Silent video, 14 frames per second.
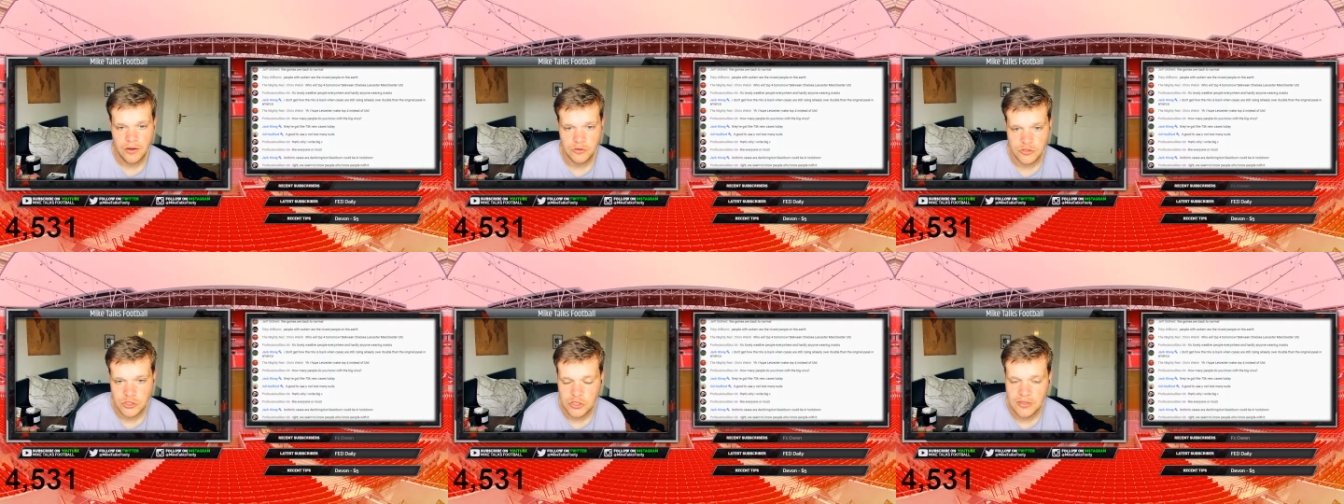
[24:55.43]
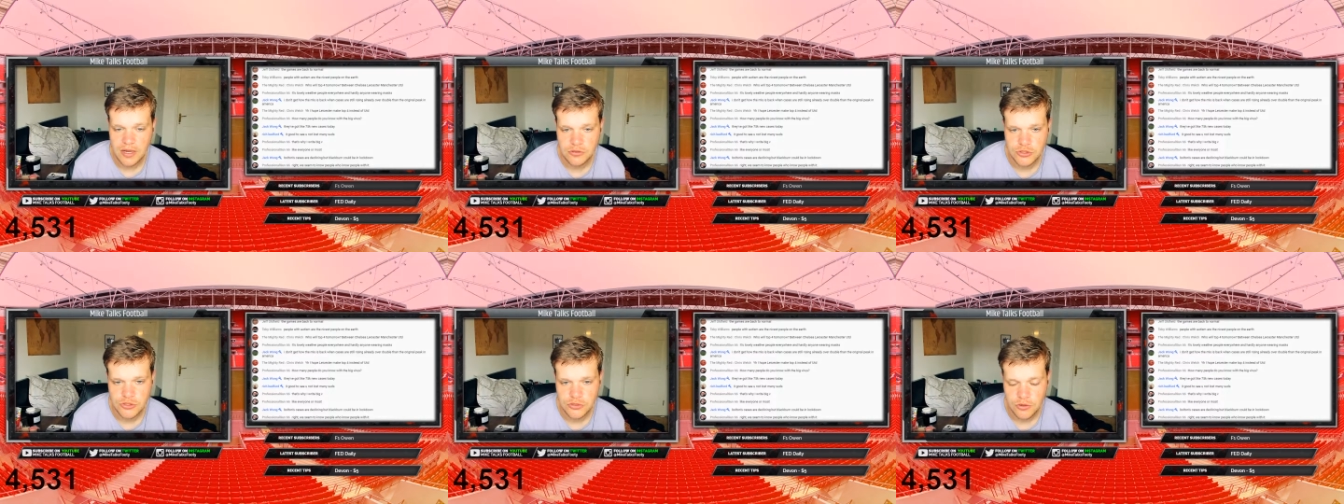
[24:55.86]
I got
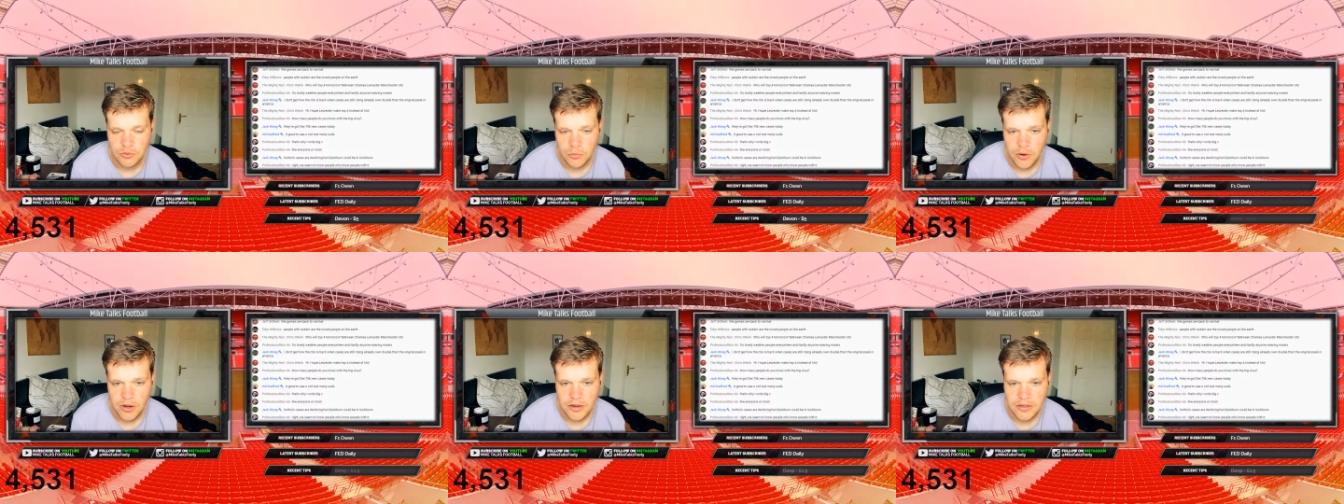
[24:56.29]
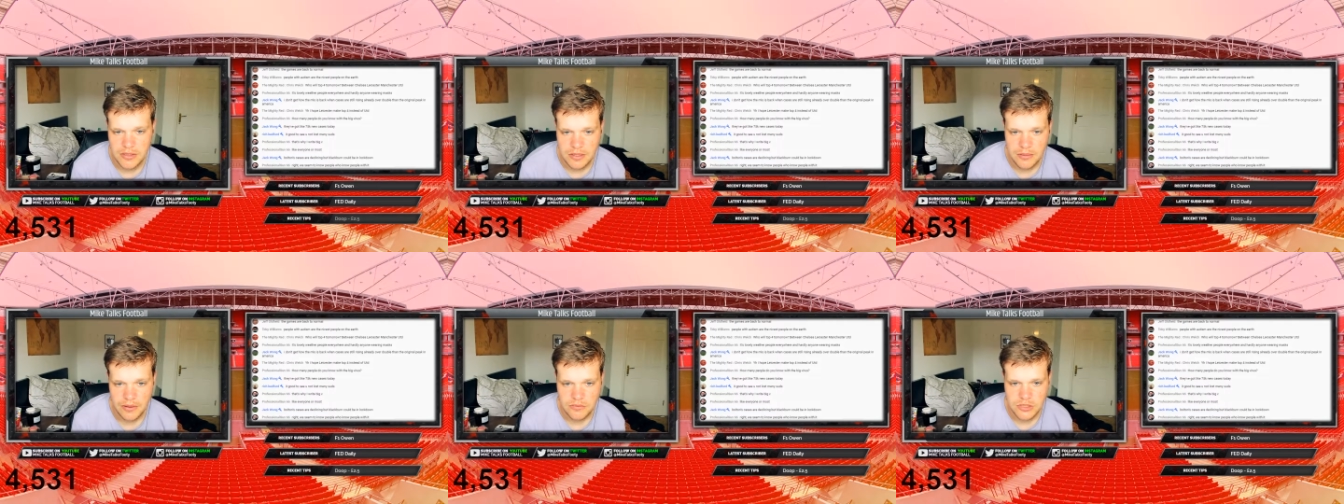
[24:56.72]
2,000 on one
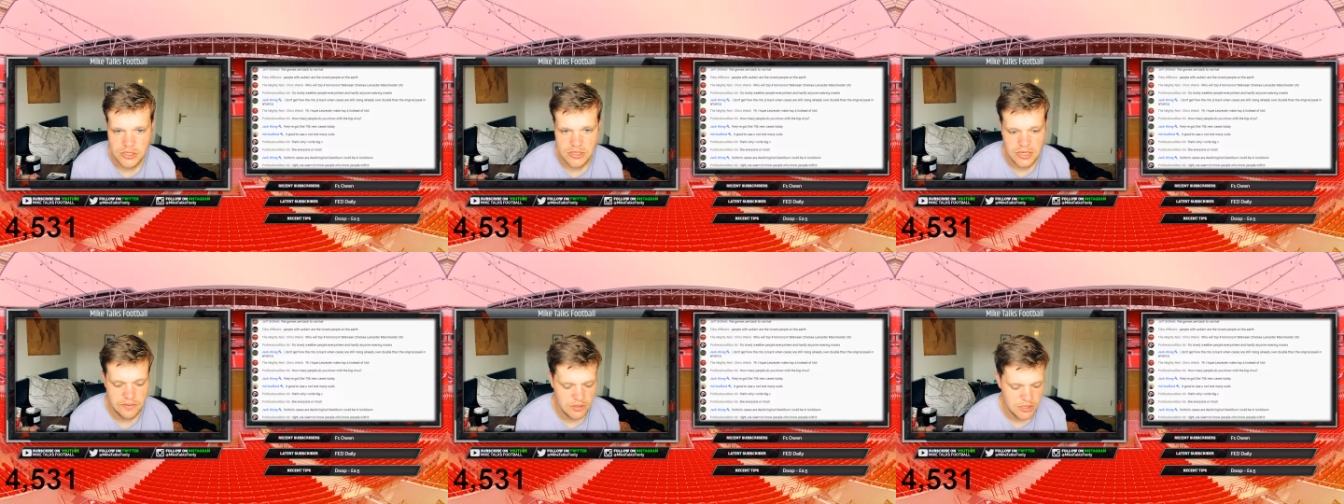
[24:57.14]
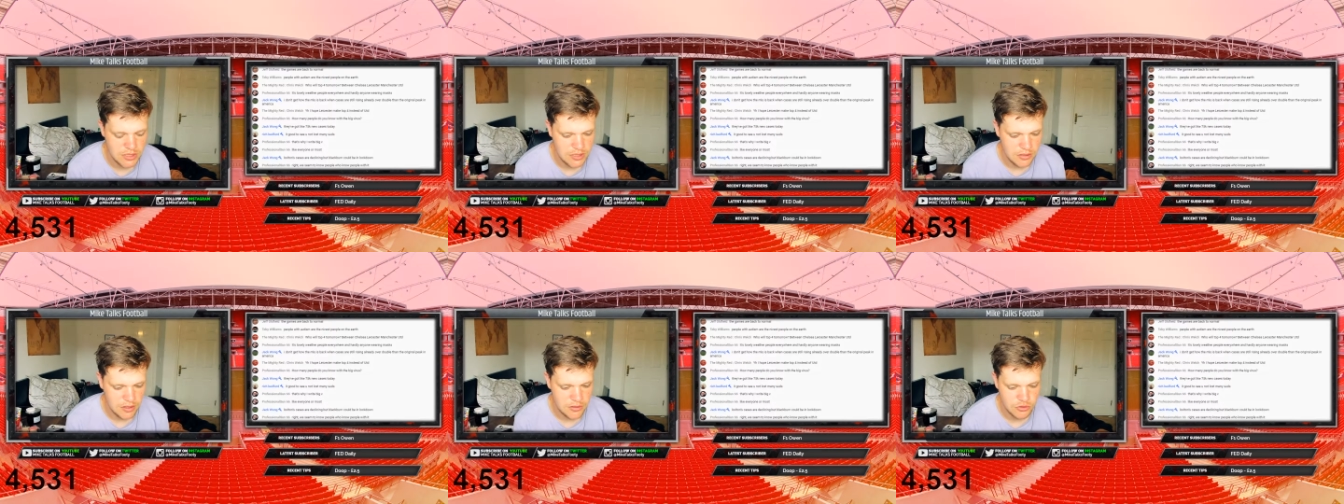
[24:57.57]
and about
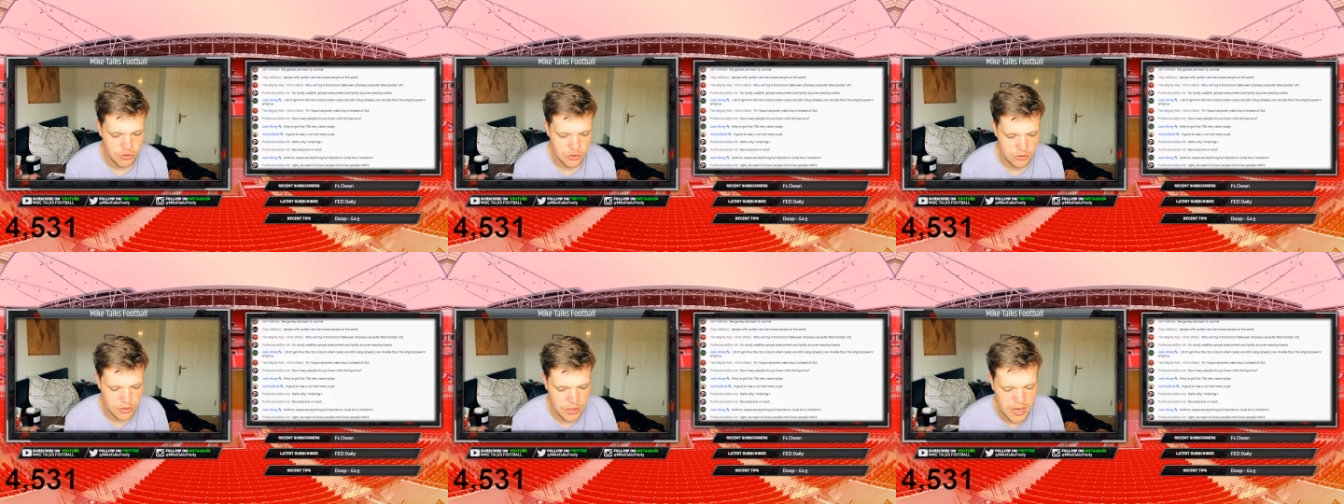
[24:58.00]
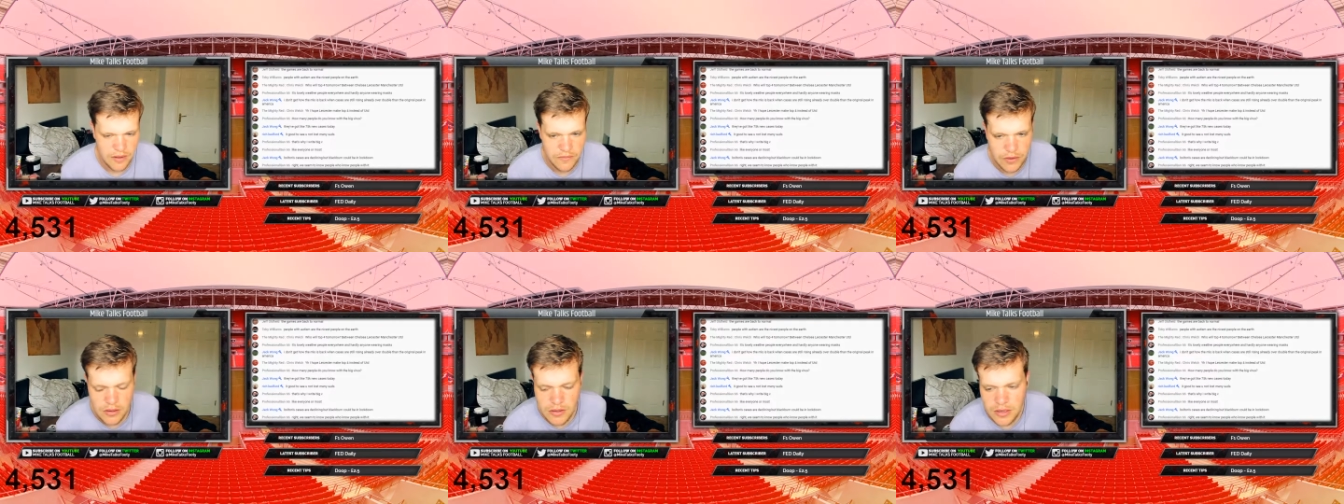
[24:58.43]
1,700 on the
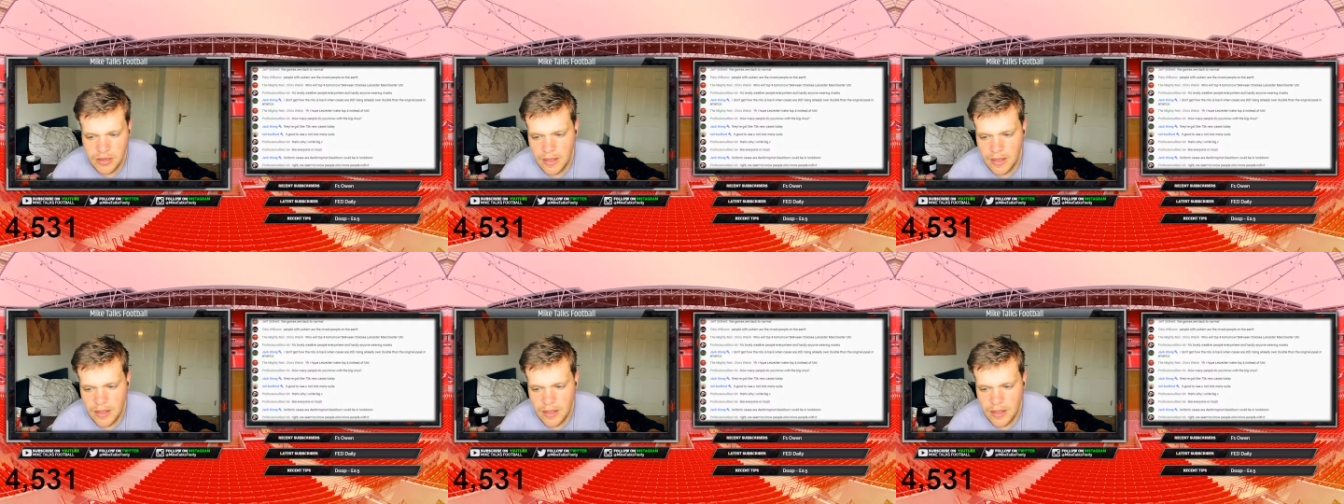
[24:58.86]
other.